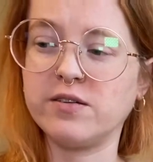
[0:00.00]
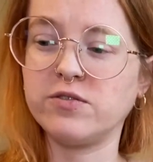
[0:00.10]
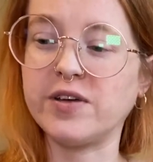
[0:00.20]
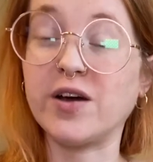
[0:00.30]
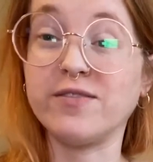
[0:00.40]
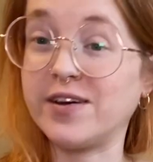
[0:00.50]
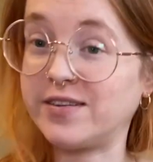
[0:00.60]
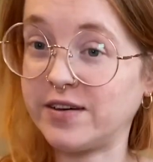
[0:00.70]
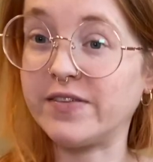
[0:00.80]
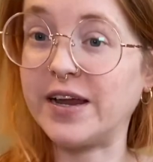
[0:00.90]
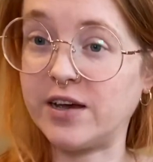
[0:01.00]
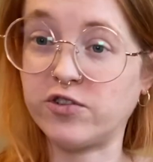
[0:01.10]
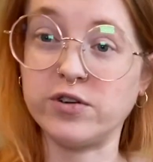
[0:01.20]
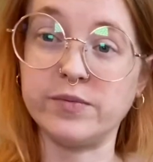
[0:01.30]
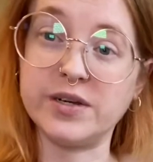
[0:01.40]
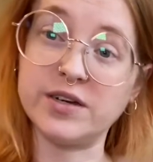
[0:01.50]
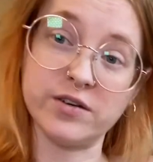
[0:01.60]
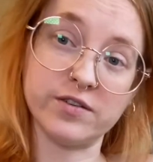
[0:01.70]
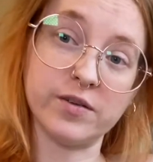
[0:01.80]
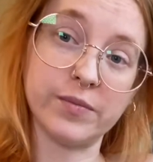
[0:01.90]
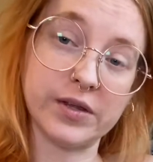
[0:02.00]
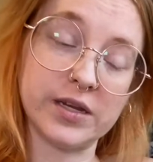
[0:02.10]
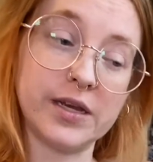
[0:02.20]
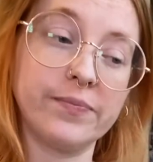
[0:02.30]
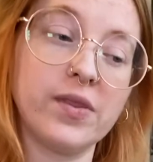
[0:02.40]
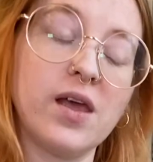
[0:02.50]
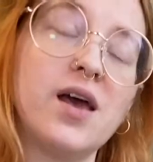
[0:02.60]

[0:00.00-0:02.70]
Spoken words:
sacrificing financial or material stability.